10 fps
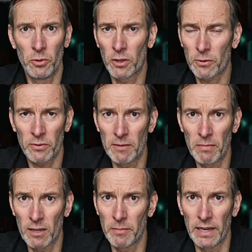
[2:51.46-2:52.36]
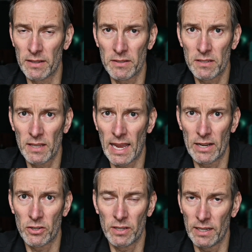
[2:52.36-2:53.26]
to 3 millimeters,
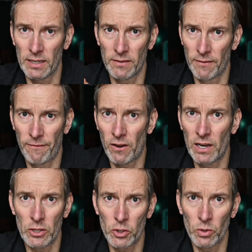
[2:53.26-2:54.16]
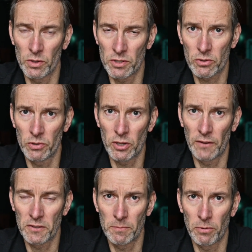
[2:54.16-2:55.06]
and you need fine jeweler's
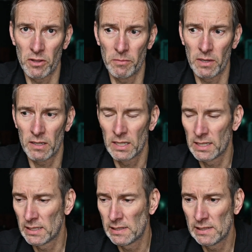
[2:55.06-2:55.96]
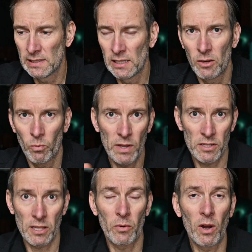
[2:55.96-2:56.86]
screwdrivers to put them in.
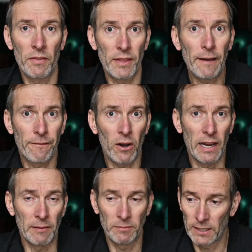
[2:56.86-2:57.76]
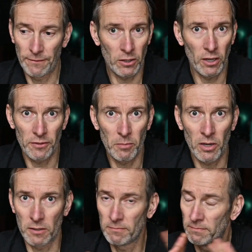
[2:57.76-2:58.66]
Once they're on, they're fine. If you got them
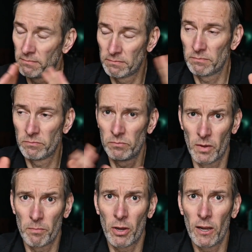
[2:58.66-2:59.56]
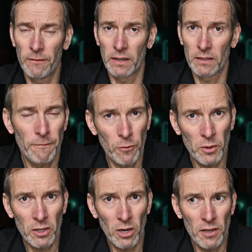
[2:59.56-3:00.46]
on, perfect. For
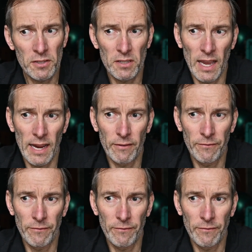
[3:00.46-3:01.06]
the cost and